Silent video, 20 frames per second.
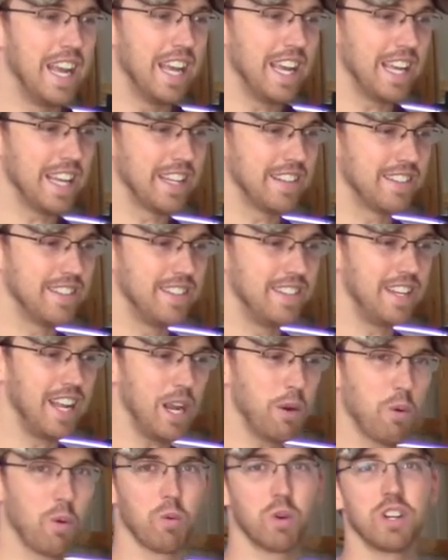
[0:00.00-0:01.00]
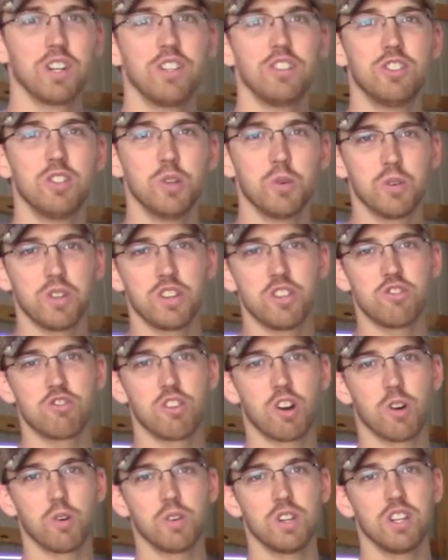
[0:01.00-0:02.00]
And today what we're going to do with the
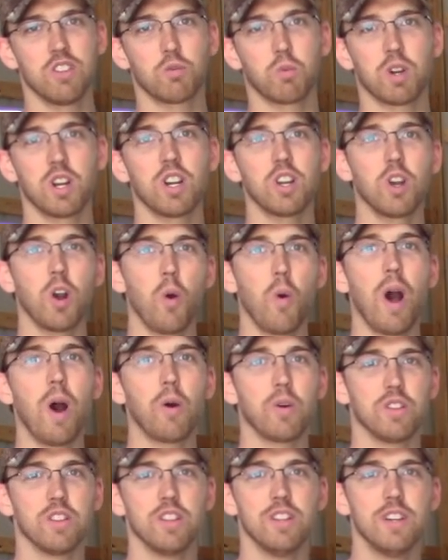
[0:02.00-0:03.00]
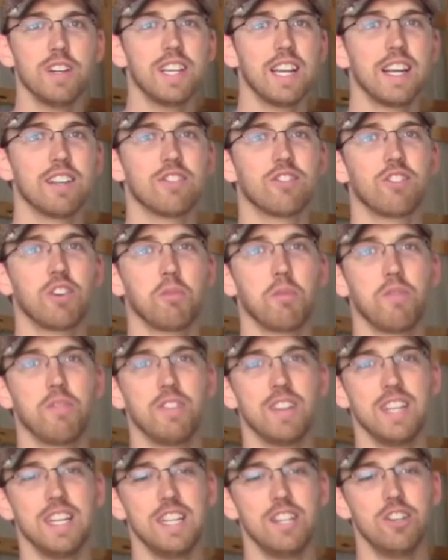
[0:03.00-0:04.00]
drone is we're going to go out and look at some
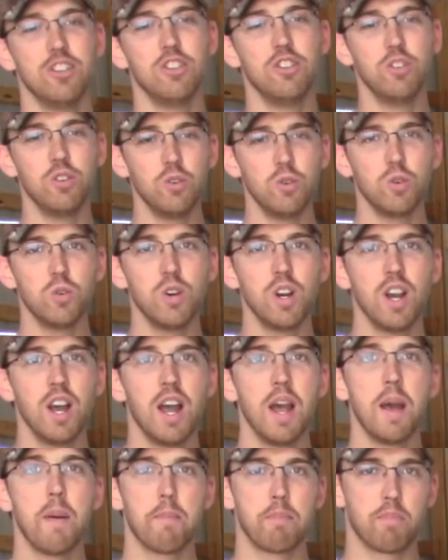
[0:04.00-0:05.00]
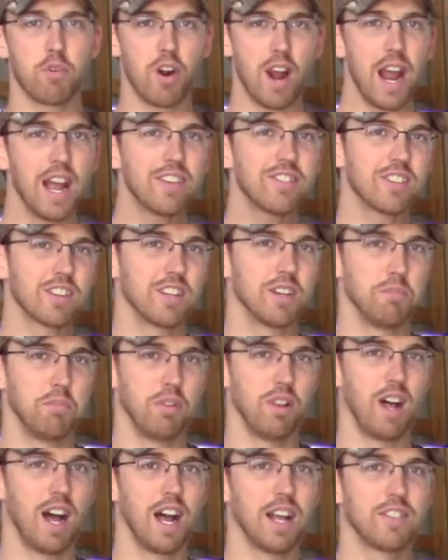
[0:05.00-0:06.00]
of the new brassica
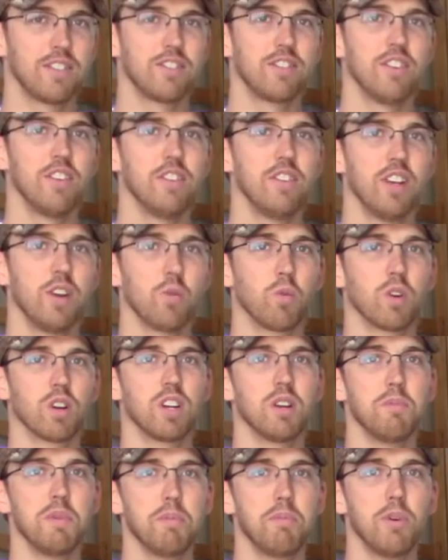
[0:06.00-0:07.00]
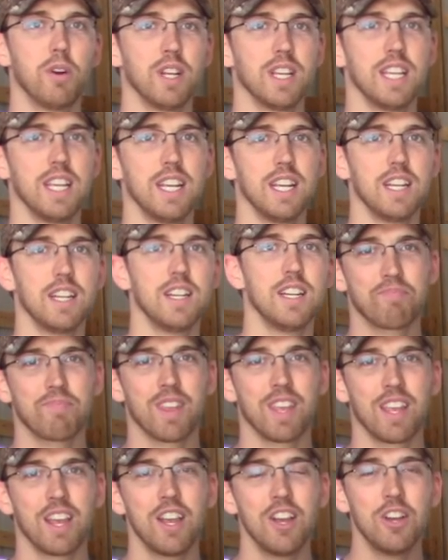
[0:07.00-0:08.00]
plots that we're going to be putting in.
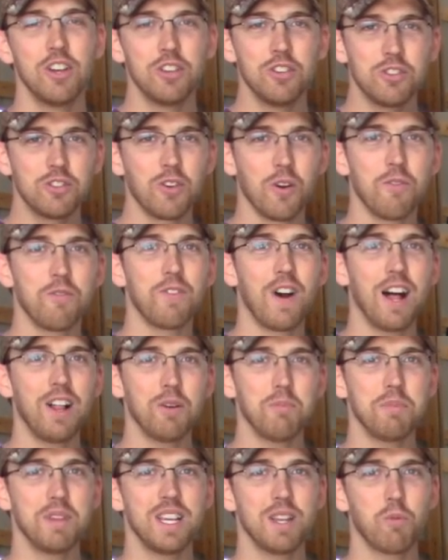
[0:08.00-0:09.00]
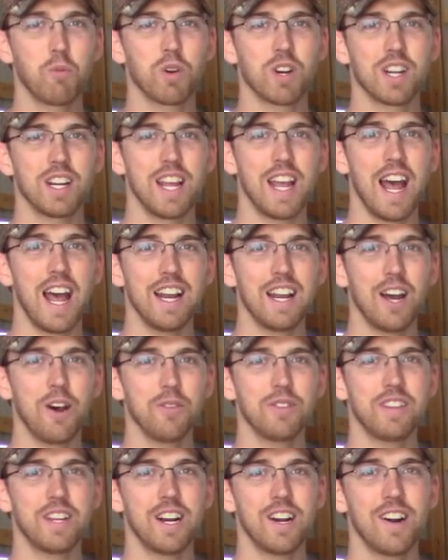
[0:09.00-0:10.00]
So follow me, we're going to head
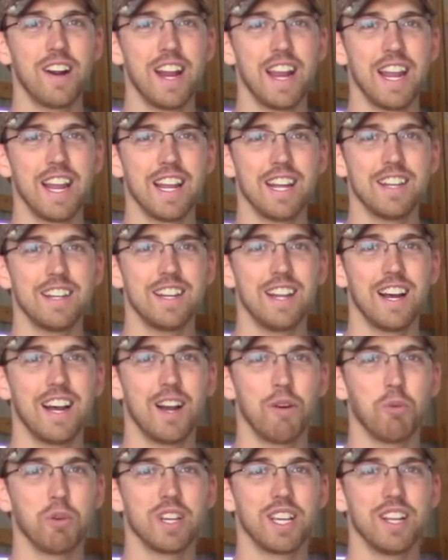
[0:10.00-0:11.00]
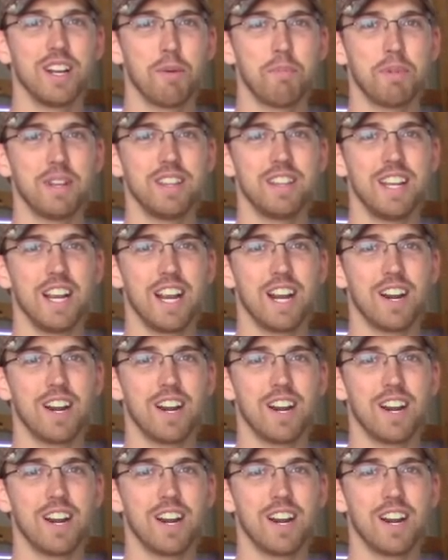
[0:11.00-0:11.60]
out there and uh, we'll get up in the